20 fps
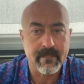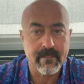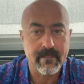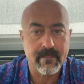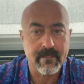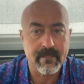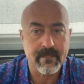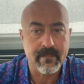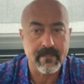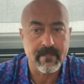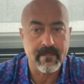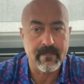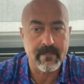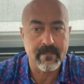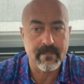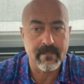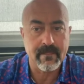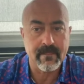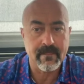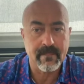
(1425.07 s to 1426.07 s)

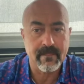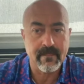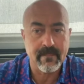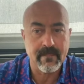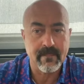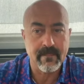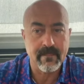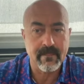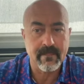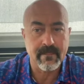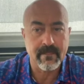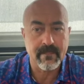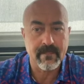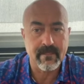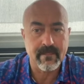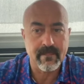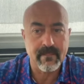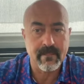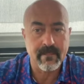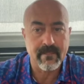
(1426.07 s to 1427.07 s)

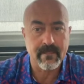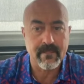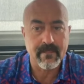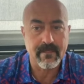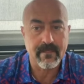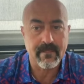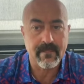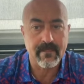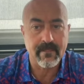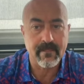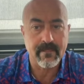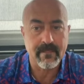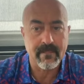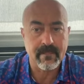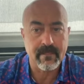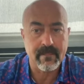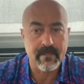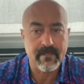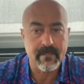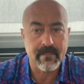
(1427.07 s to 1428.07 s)

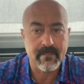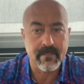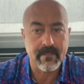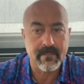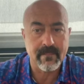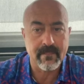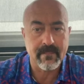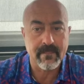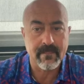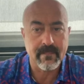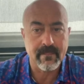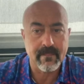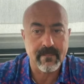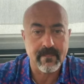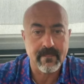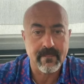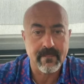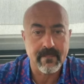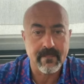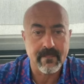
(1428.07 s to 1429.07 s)

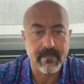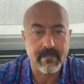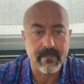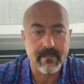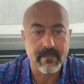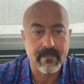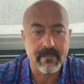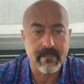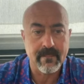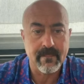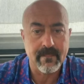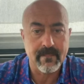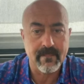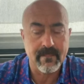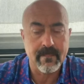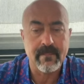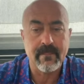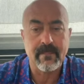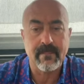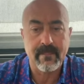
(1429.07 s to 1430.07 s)

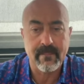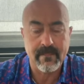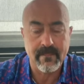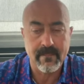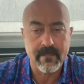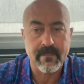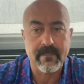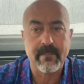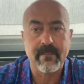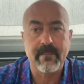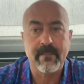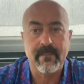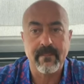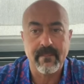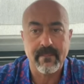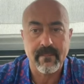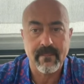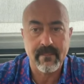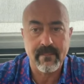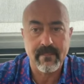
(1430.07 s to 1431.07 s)

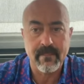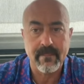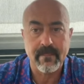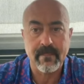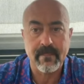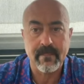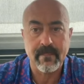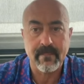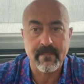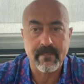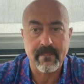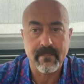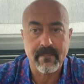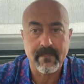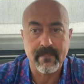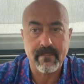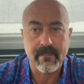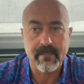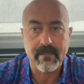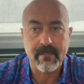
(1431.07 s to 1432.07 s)

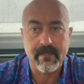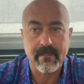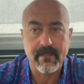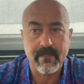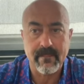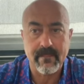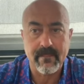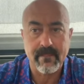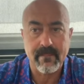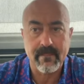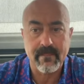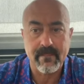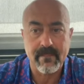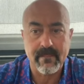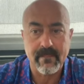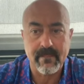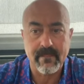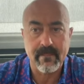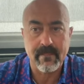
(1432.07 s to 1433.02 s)
(silent)